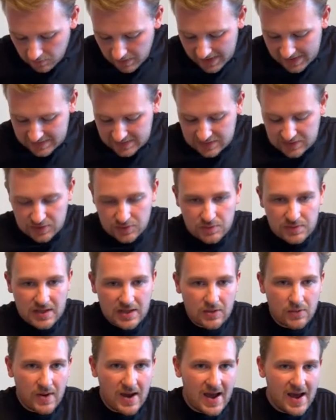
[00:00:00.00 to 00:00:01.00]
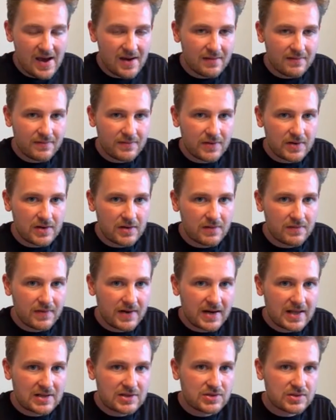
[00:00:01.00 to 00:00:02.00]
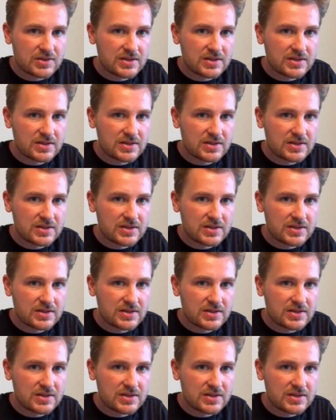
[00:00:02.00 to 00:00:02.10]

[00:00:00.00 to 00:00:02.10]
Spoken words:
last two that you have for your financial